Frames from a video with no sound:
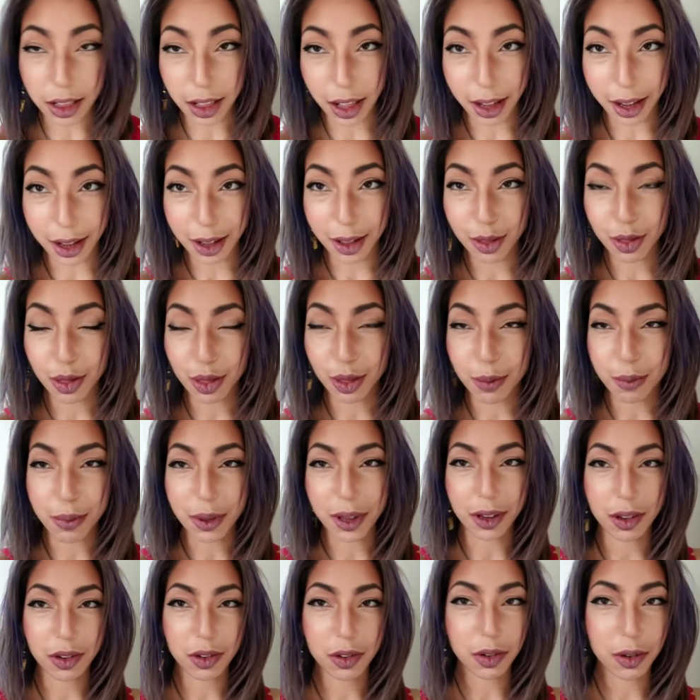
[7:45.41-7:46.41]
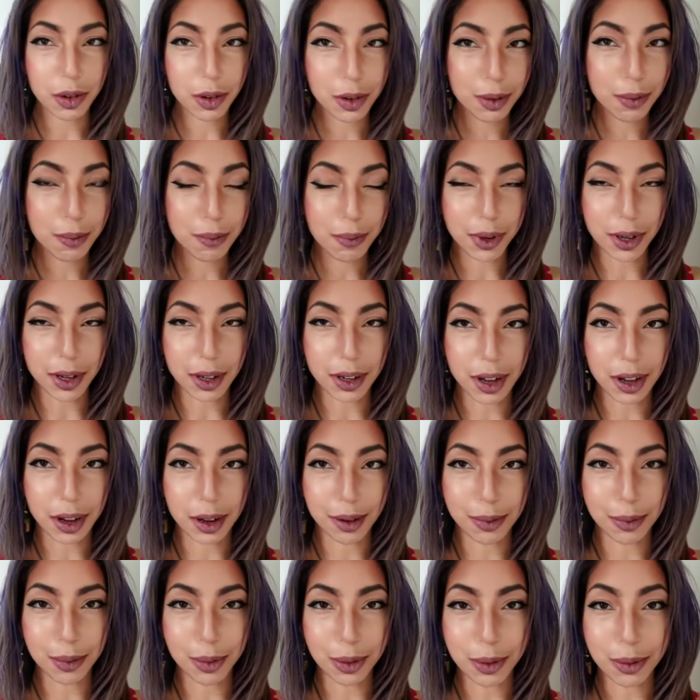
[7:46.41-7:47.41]
like the picture, but
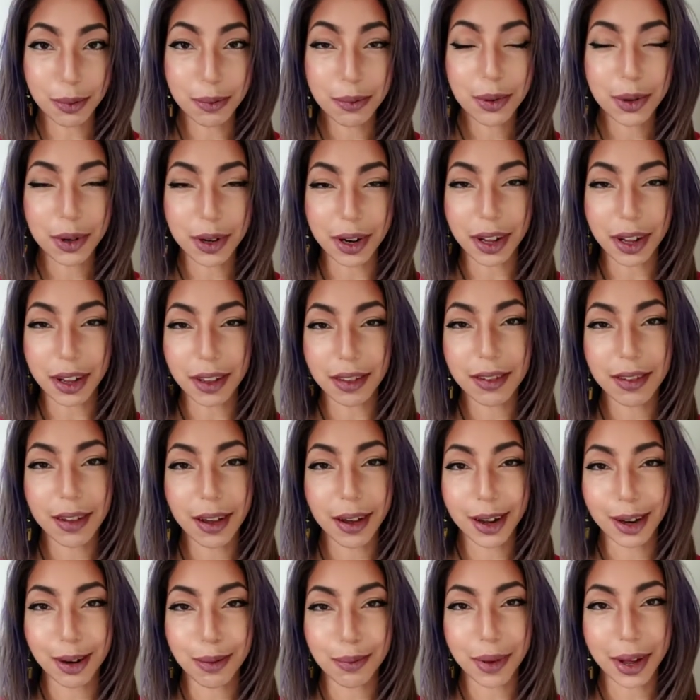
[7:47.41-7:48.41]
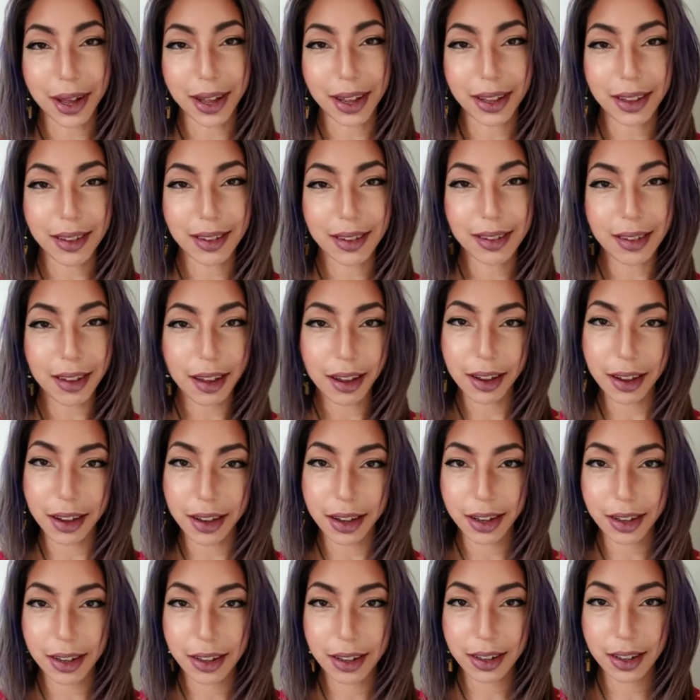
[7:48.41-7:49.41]
uh, we'll put it side by
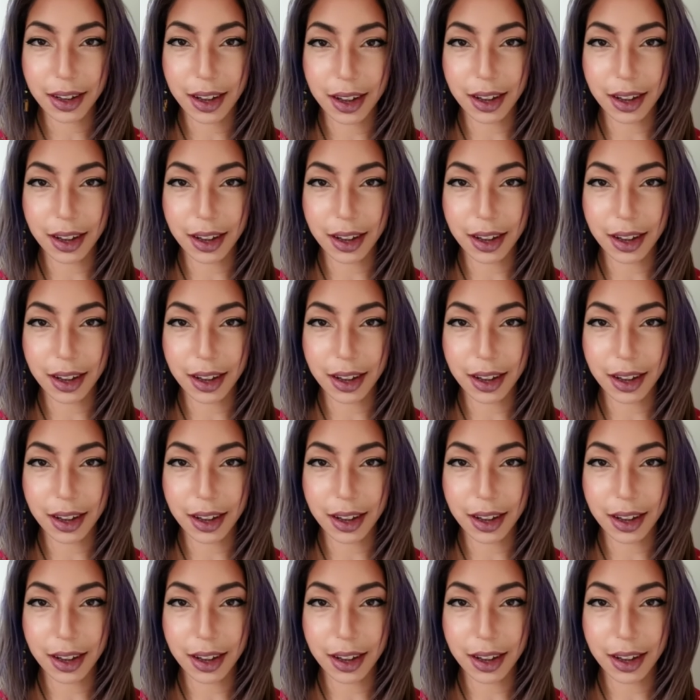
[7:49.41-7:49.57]
side.